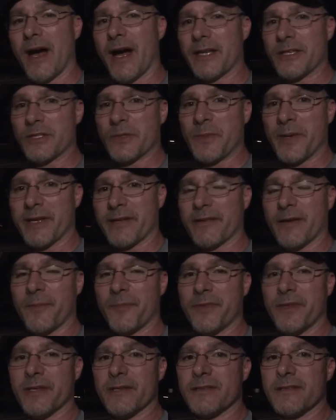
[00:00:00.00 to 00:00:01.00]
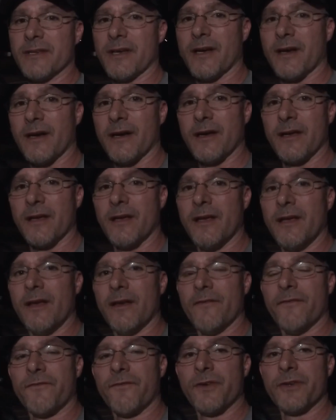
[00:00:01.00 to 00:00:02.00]
I just picked up this
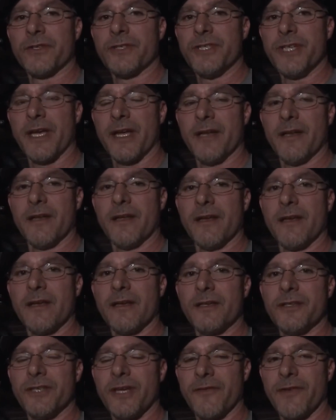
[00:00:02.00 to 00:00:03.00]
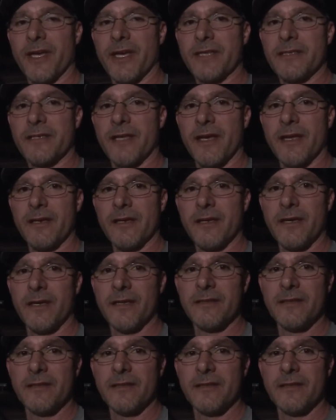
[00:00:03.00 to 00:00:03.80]
first gen Chevy S10.